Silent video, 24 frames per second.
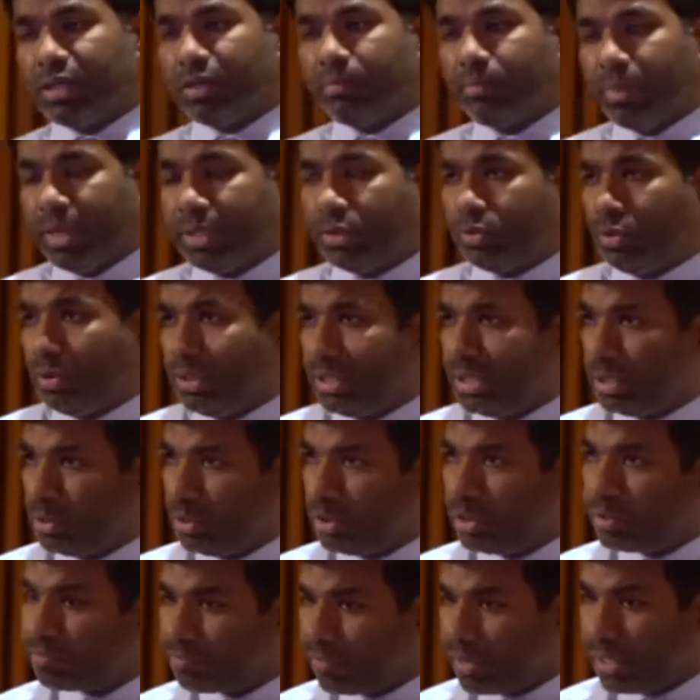that by
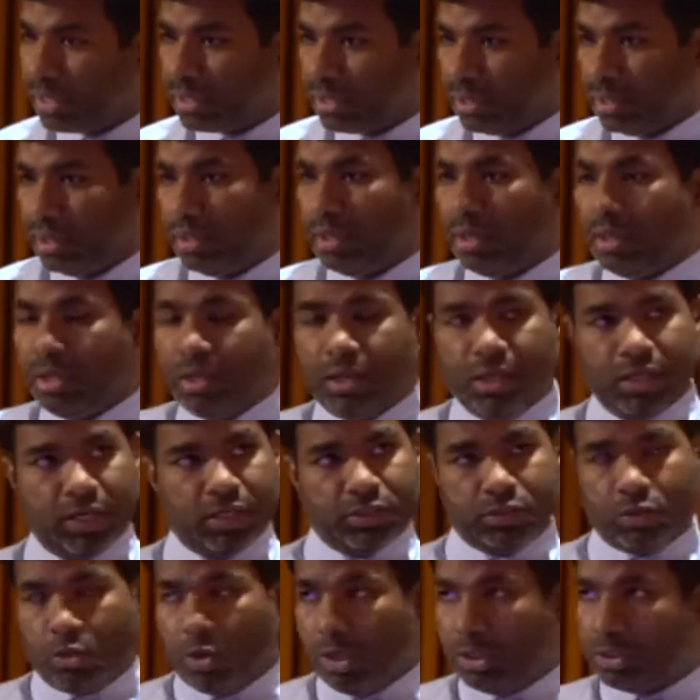2025, it
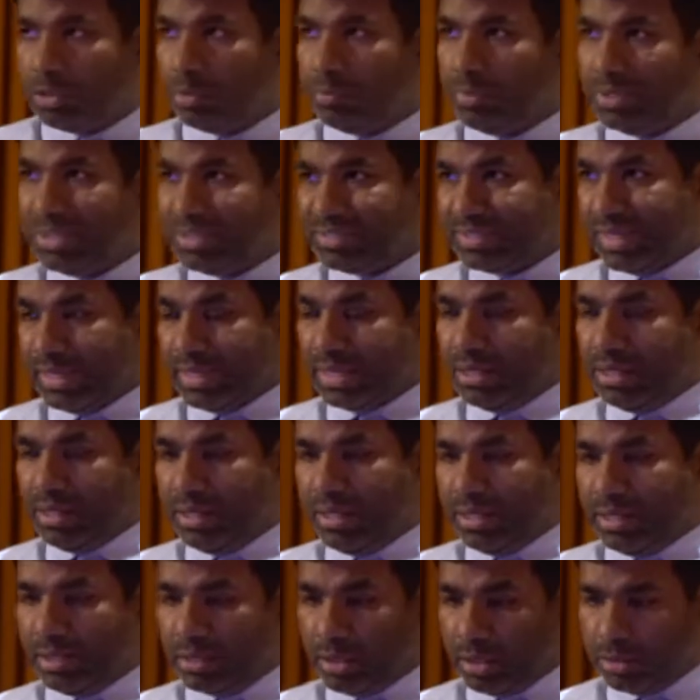is going to be the second
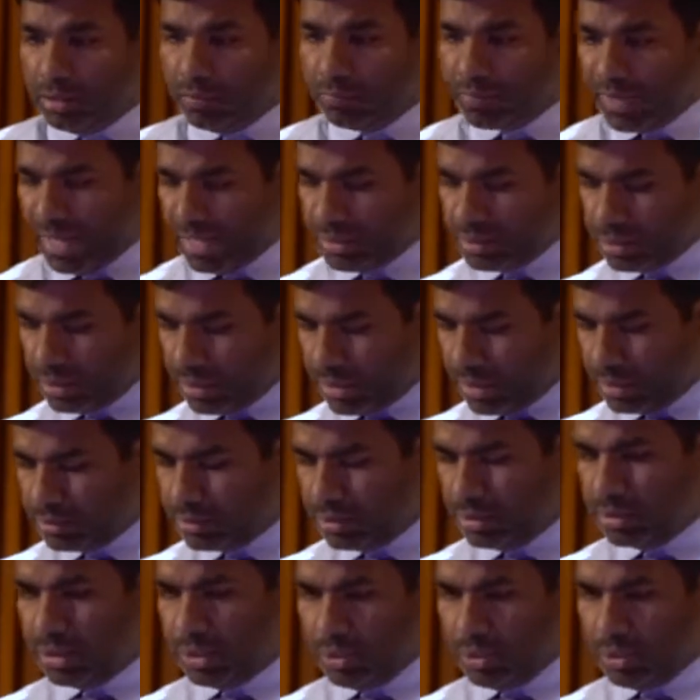leading cause of cancer deaths in the